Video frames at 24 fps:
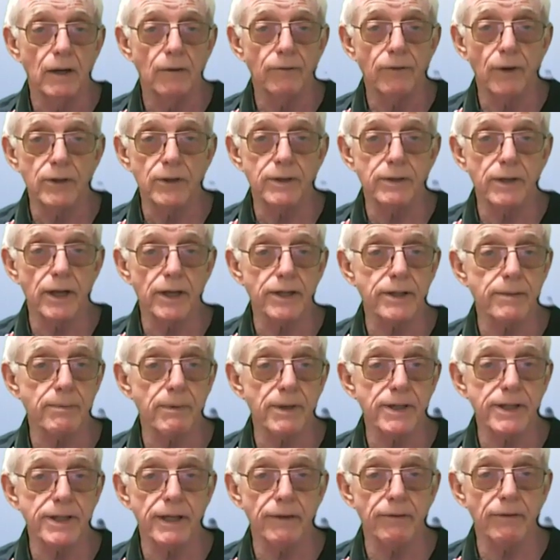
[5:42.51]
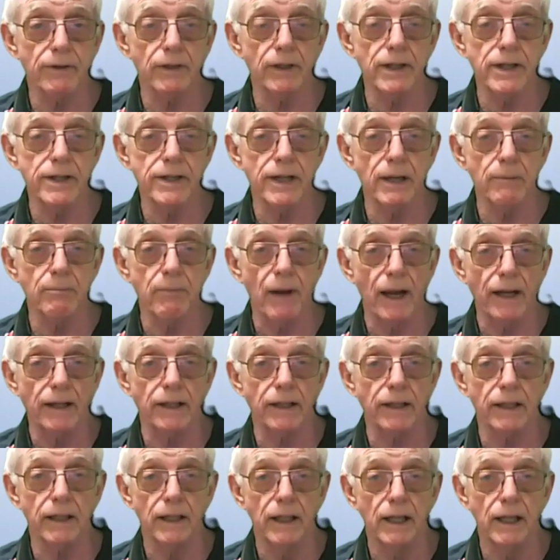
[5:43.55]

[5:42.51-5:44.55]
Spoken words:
for a specific reason, a bank